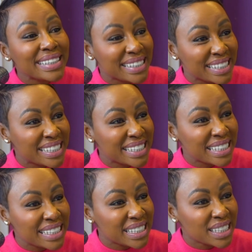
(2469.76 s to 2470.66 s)
You have
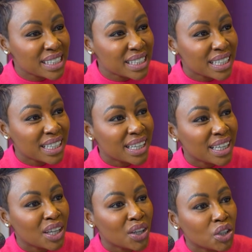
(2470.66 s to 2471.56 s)
5 kids.
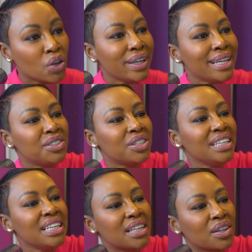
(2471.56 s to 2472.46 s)
You're an
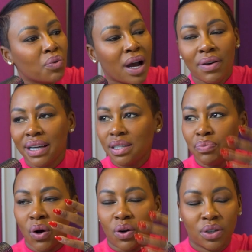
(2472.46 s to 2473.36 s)
engineer. Why write a
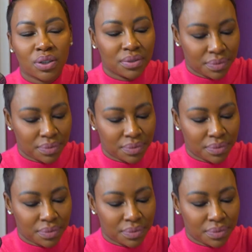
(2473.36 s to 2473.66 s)
book?